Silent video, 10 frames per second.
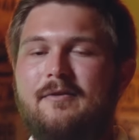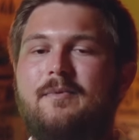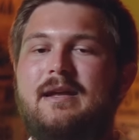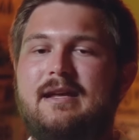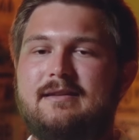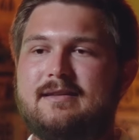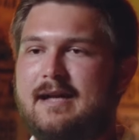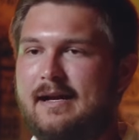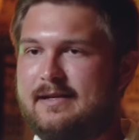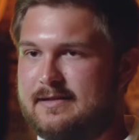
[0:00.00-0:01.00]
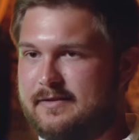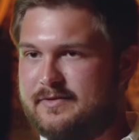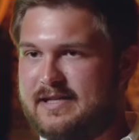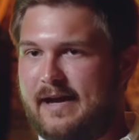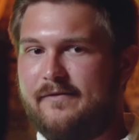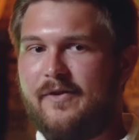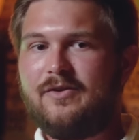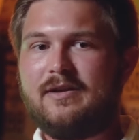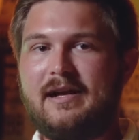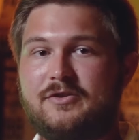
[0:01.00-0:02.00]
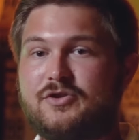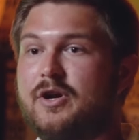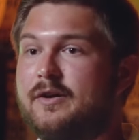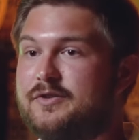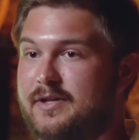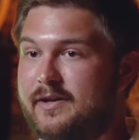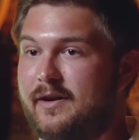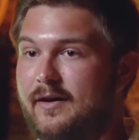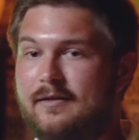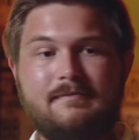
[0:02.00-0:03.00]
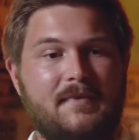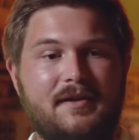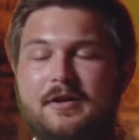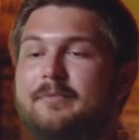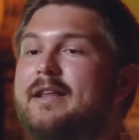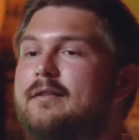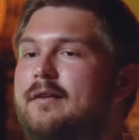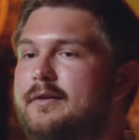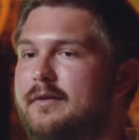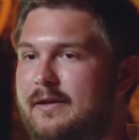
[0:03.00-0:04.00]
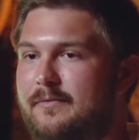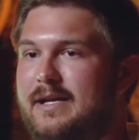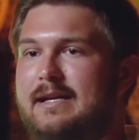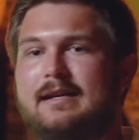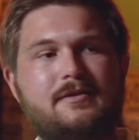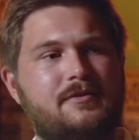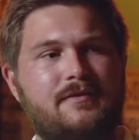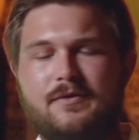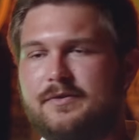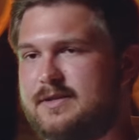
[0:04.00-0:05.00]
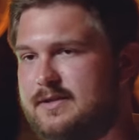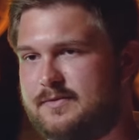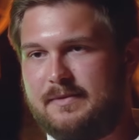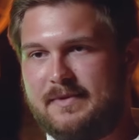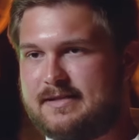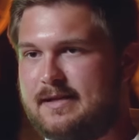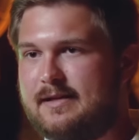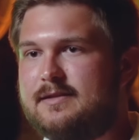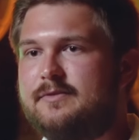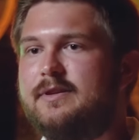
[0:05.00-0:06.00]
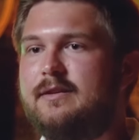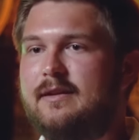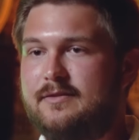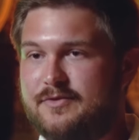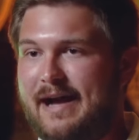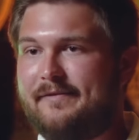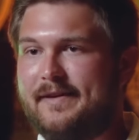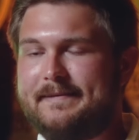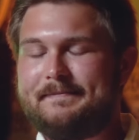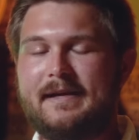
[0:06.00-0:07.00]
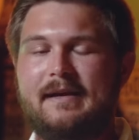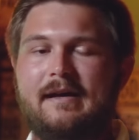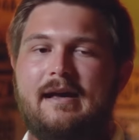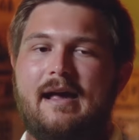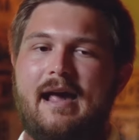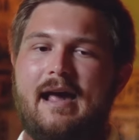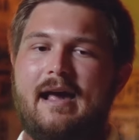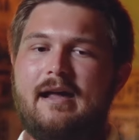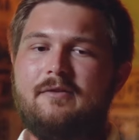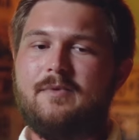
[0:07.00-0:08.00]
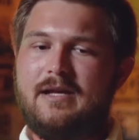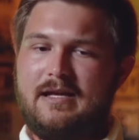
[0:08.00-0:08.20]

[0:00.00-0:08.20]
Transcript: We decided to divert and charge the car a little bit longer than we needed to, of course, because we'd be sitting to it in traffic. And